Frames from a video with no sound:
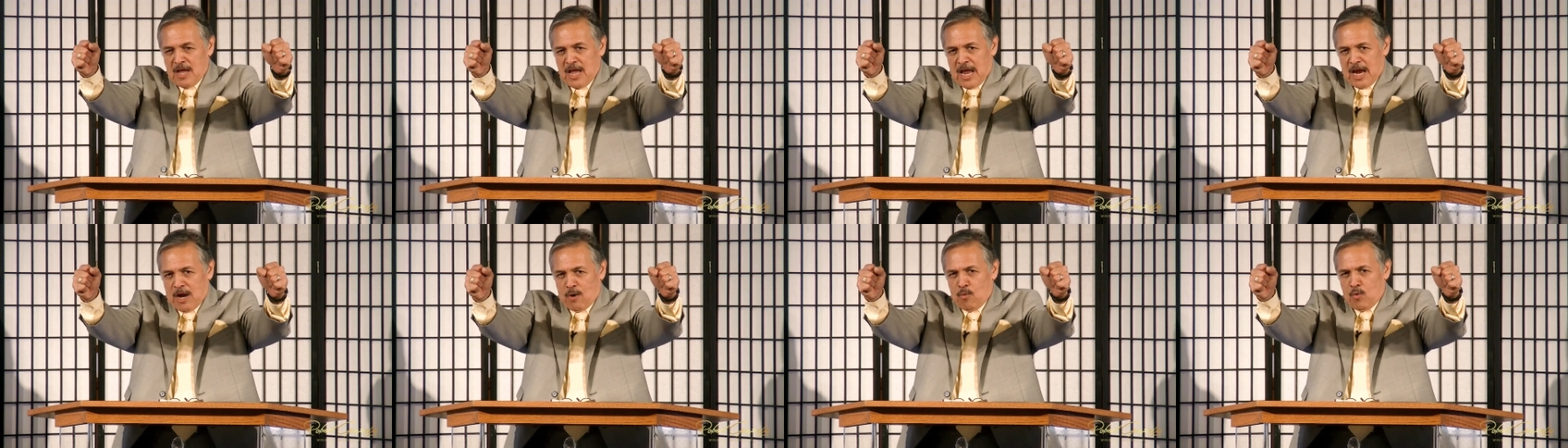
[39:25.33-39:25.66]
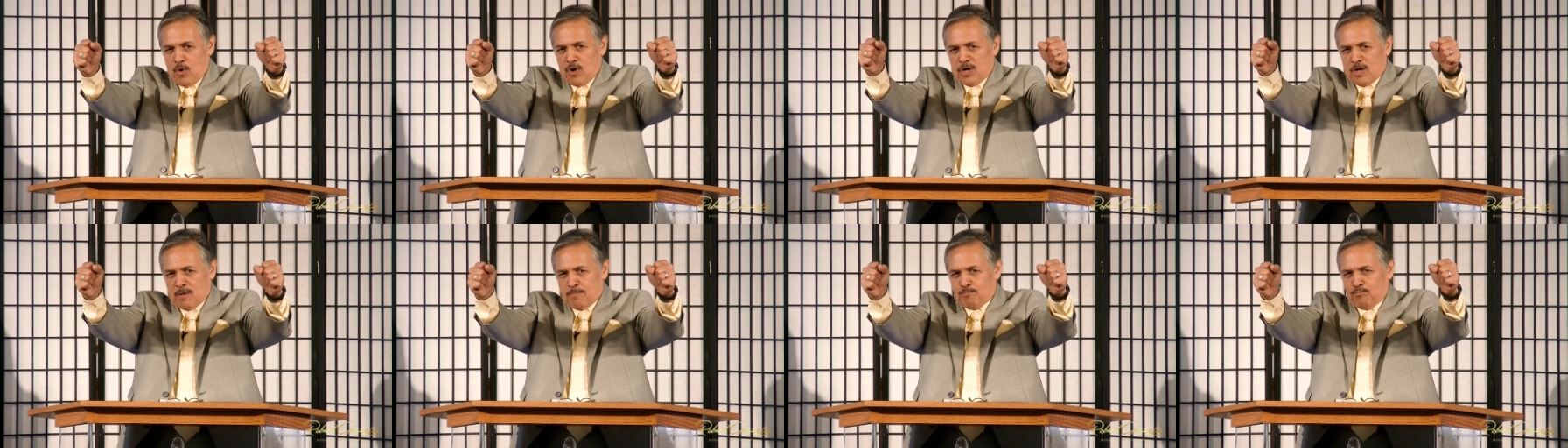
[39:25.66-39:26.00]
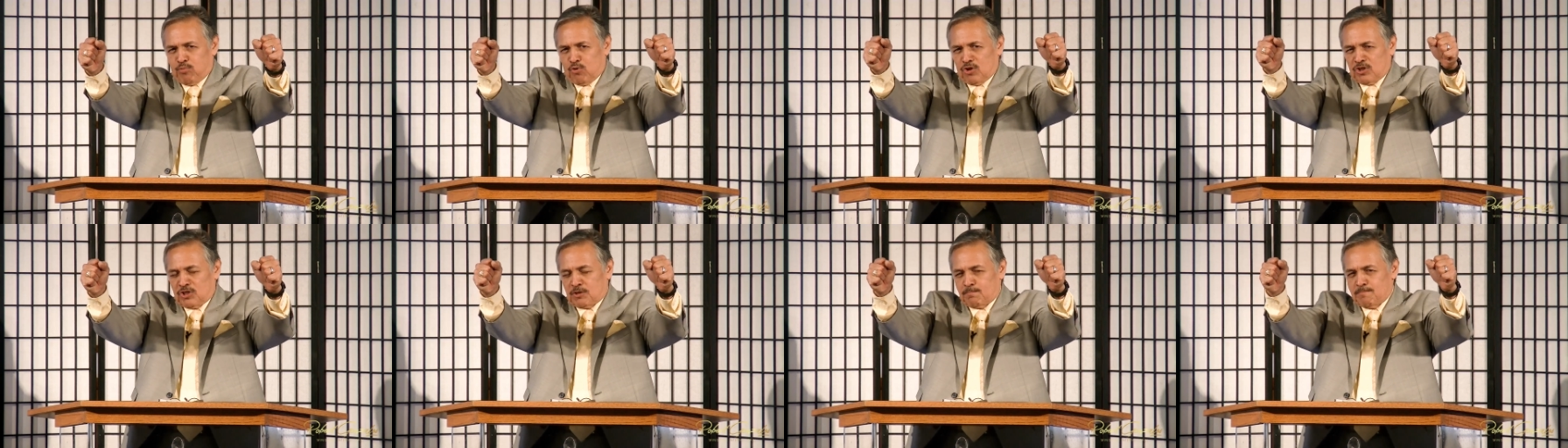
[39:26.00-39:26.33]
and we're going to
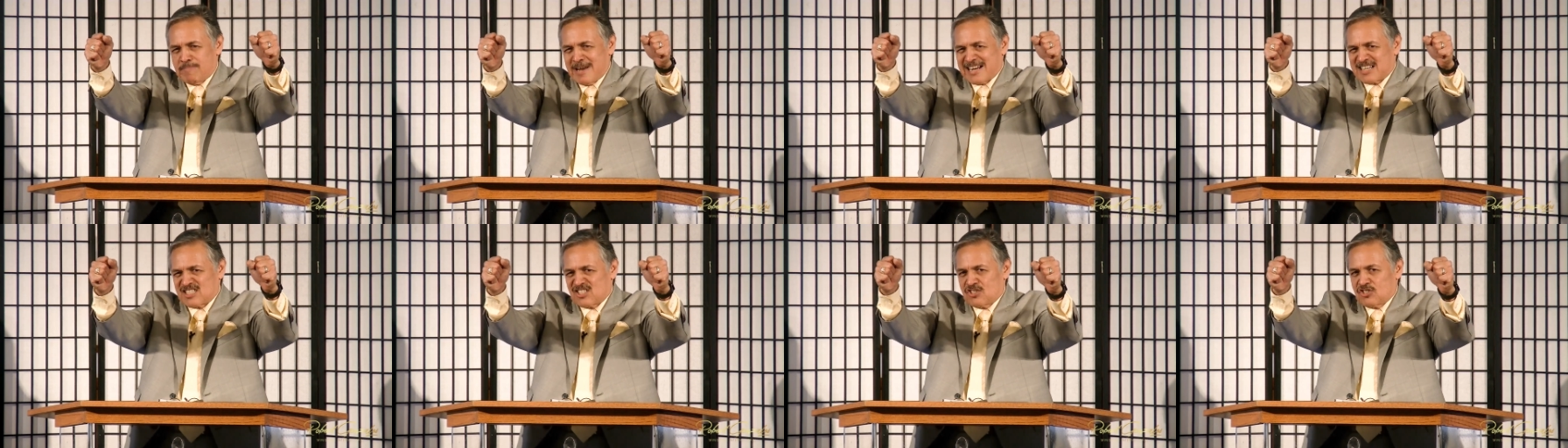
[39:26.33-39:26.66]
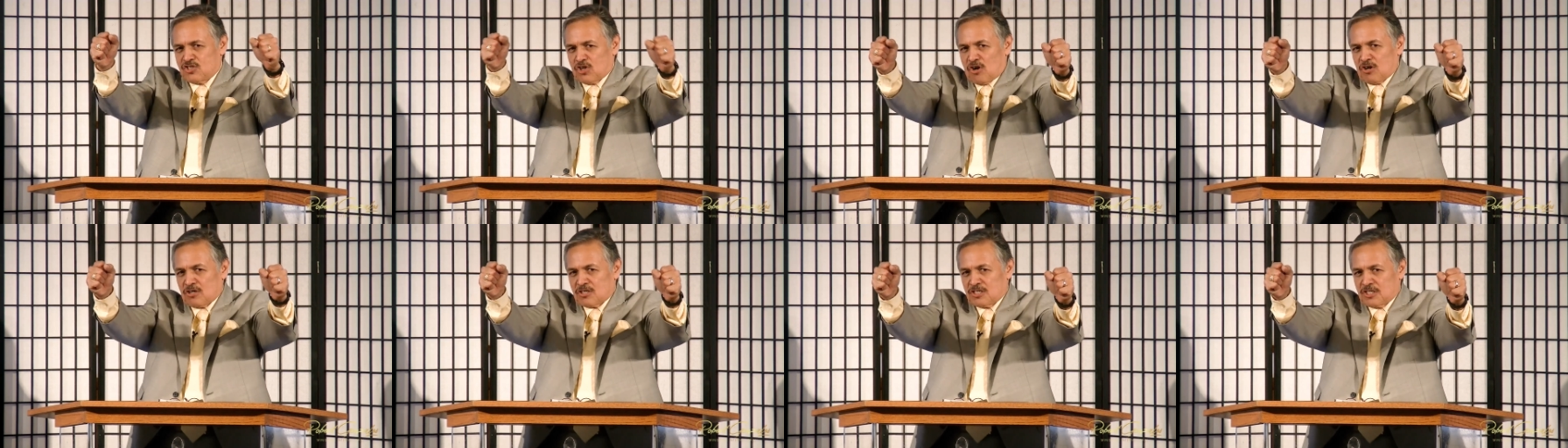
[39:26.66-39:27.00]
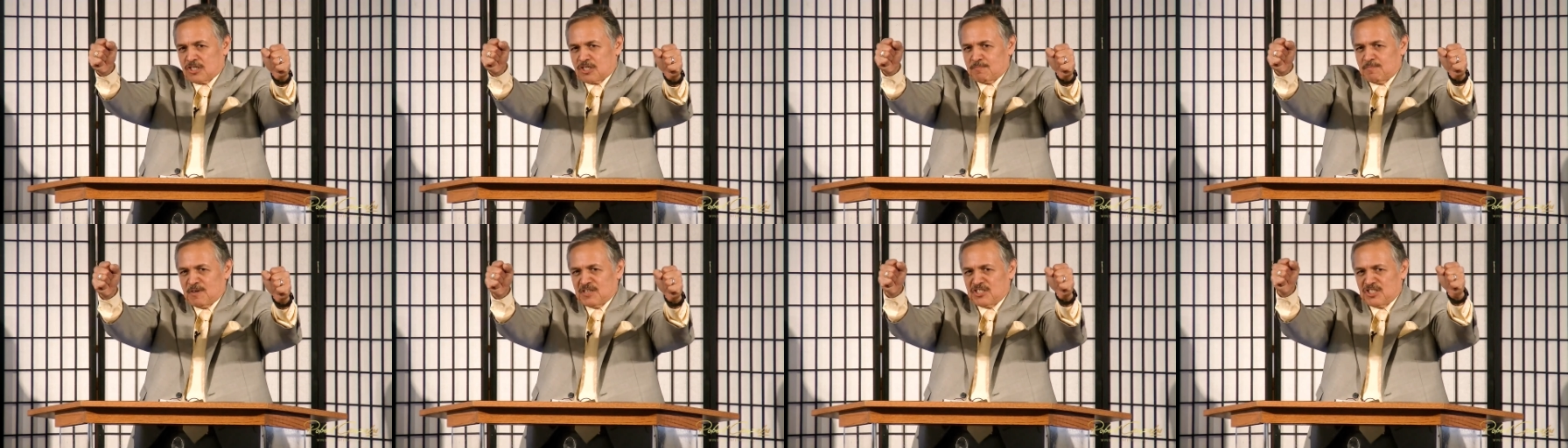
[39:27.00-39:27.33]
push back
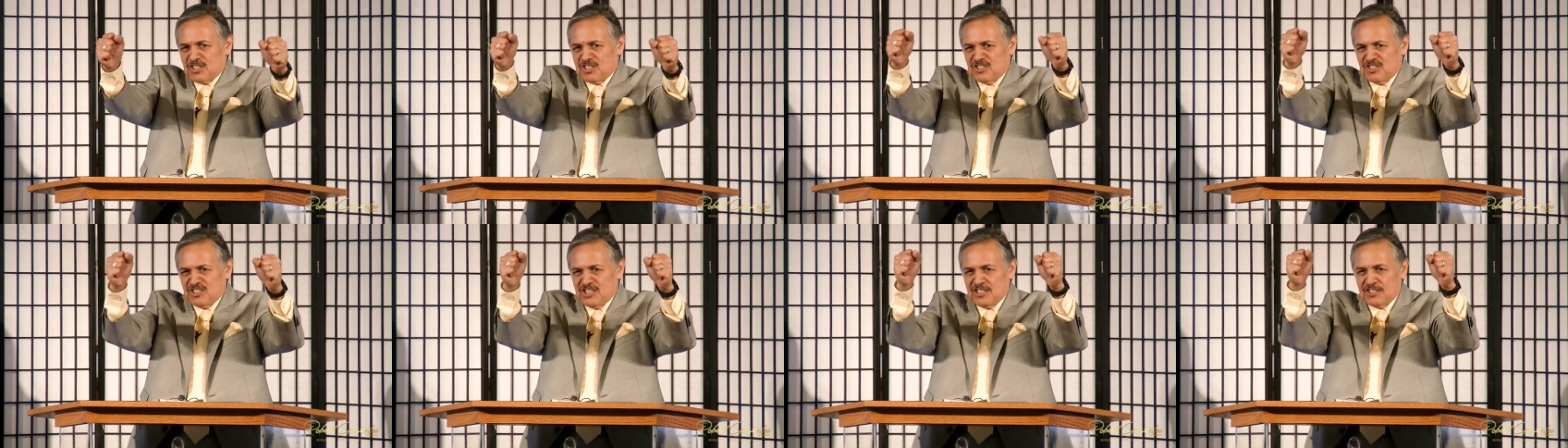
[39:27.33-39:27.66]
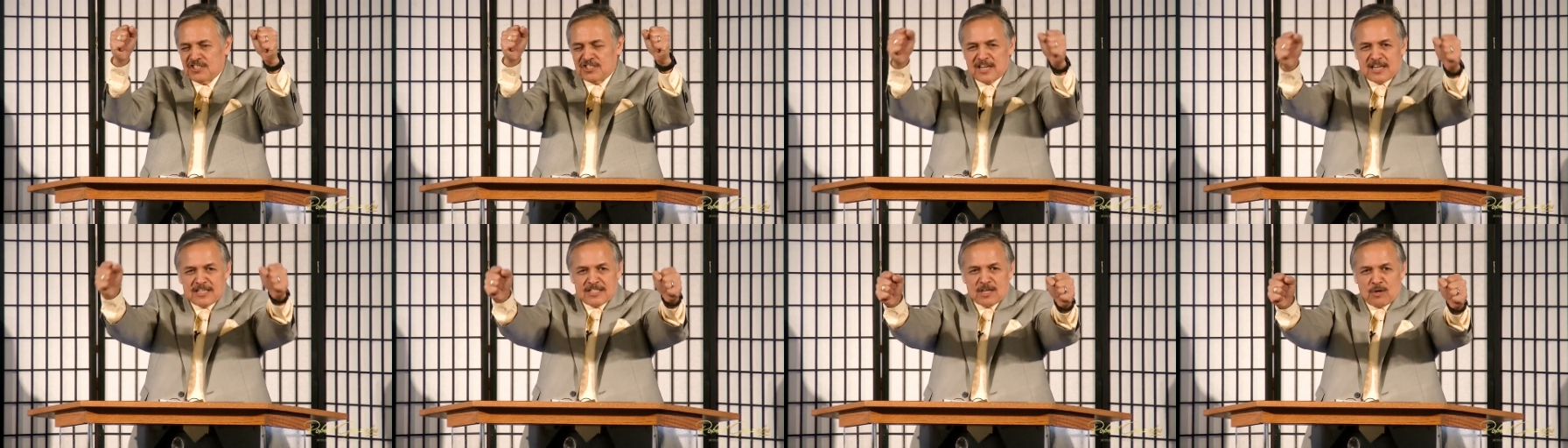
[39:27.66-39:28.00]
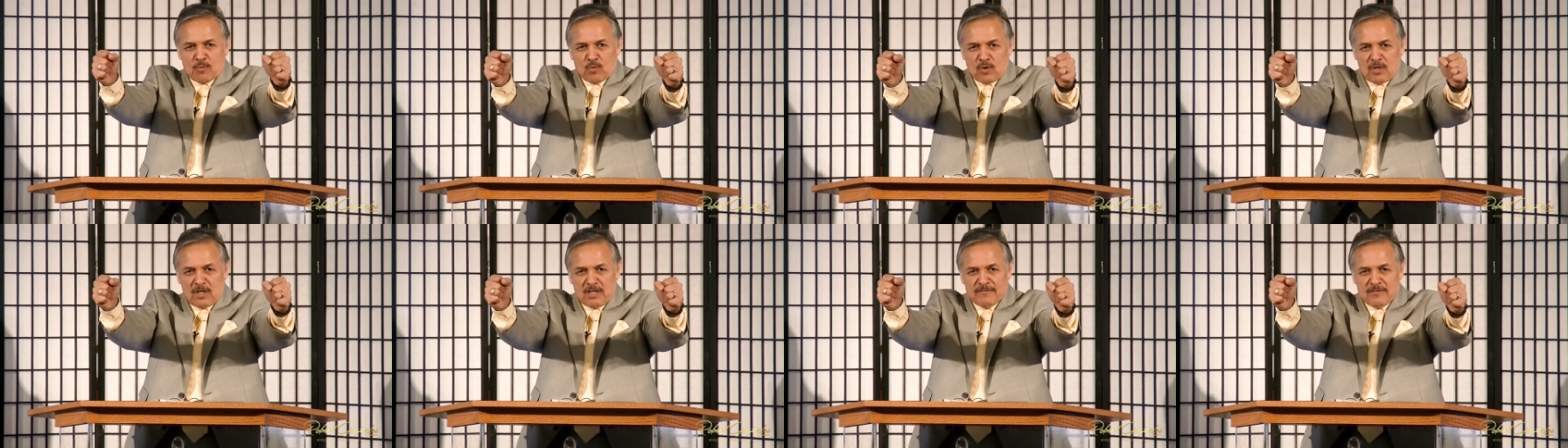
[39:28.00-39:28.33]
darkness, especially in these days that
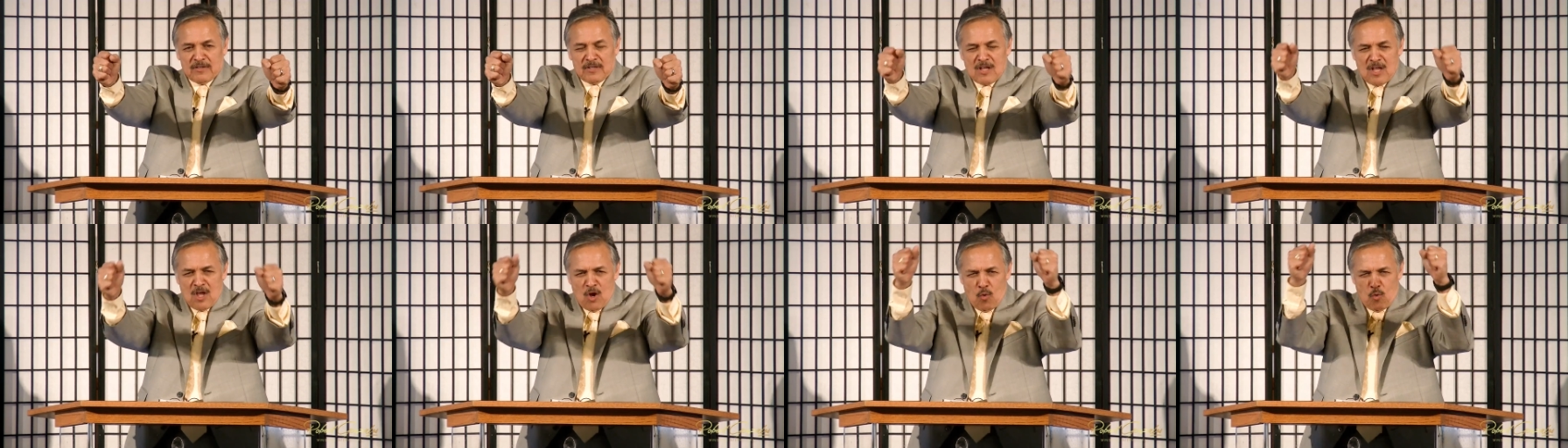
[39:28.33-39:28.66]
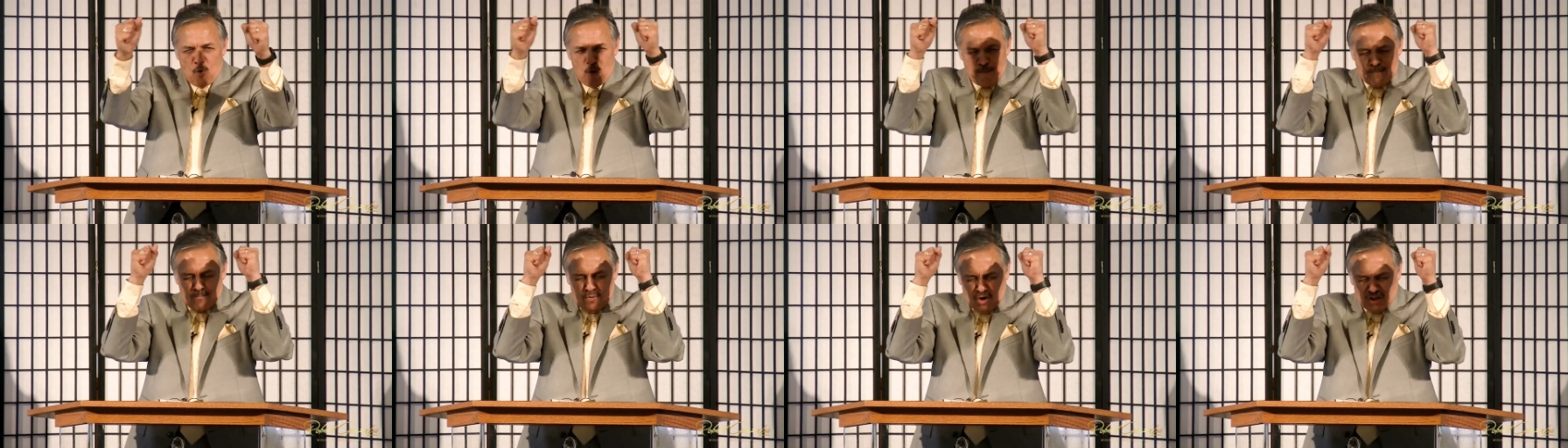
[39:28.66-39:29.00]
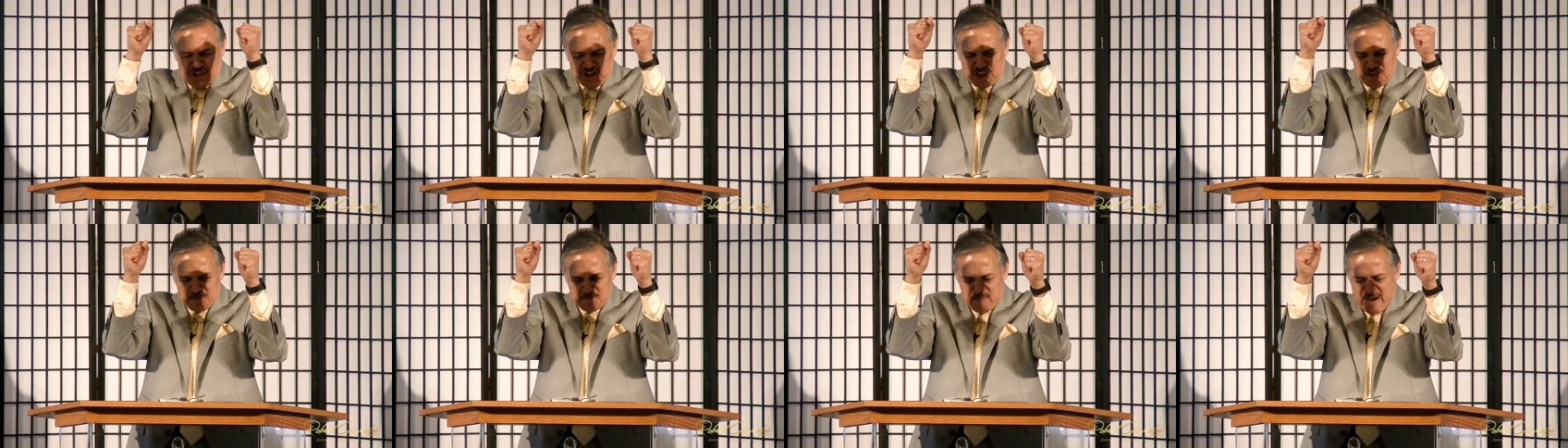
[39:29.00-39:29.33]
we're living. We're
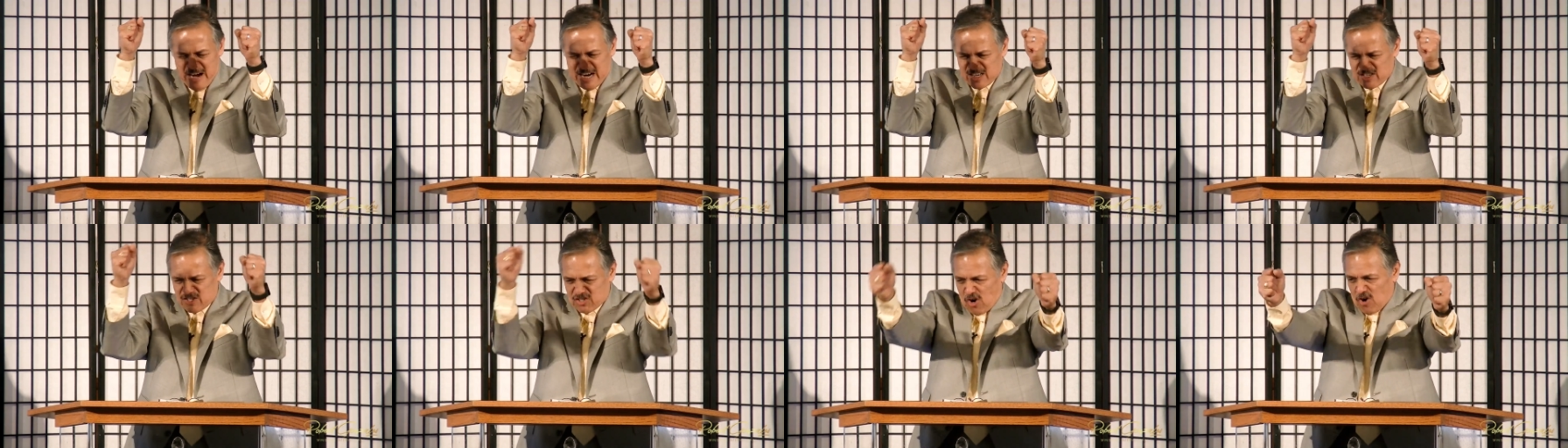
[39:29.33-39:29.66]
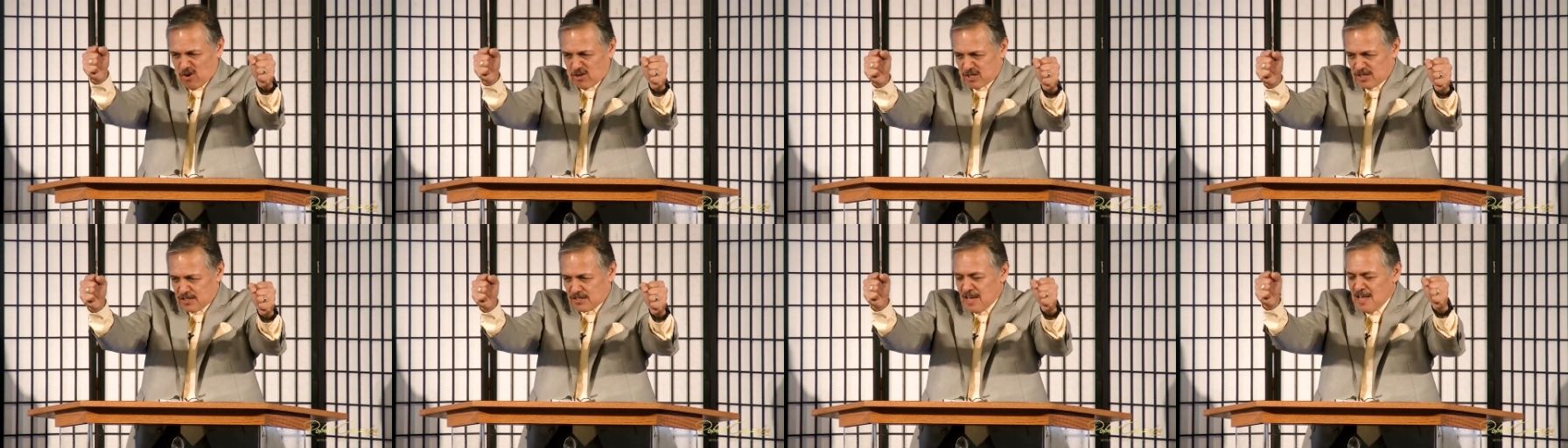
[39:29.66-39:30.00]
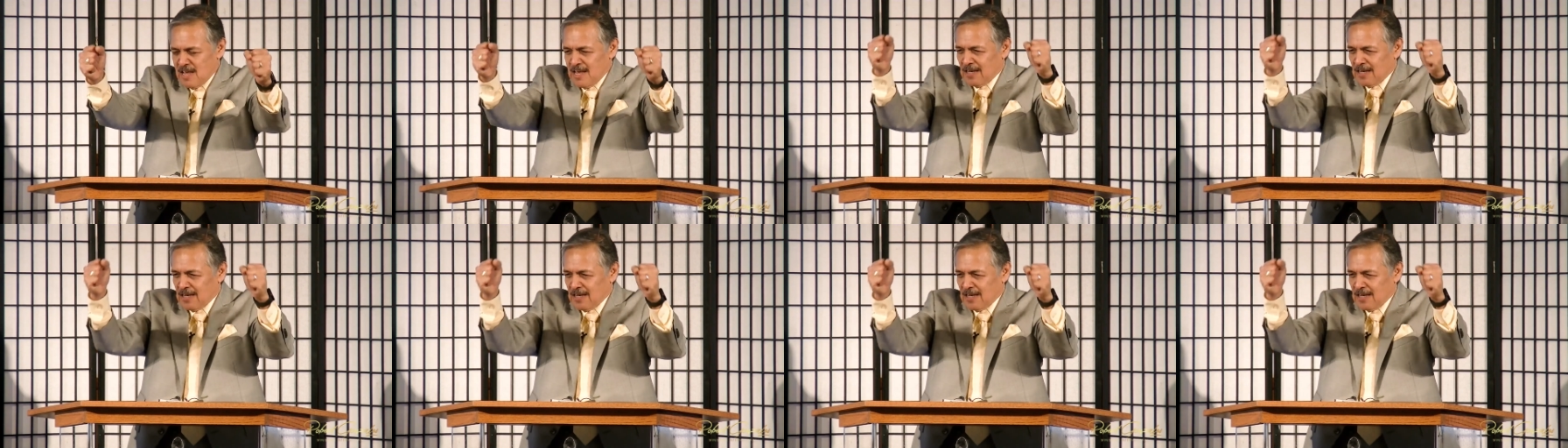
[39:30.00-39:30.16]
pushing back darkness.